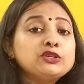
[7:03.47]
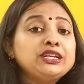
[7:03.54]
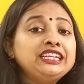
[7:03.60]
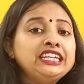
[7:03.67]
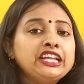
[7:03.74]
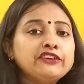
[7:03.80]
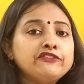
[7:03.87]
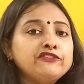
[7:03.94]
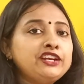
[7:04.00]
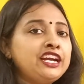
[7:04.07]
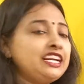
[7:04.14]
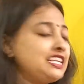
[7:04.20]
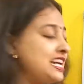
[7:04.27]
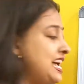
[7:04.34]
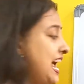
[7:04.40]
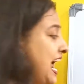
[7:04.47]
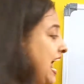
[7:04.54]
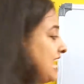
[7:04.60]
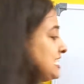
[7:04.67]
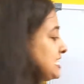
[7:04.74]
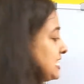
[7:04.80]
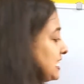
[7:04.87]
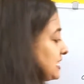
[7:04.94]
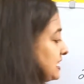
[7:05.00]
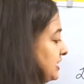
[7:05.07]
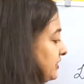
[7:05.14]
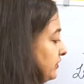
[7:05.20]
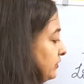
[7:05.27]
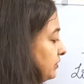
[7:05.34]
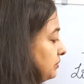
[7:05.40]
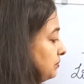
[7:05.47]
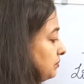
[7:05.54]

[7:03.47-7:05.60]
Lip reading: indefinite adjective.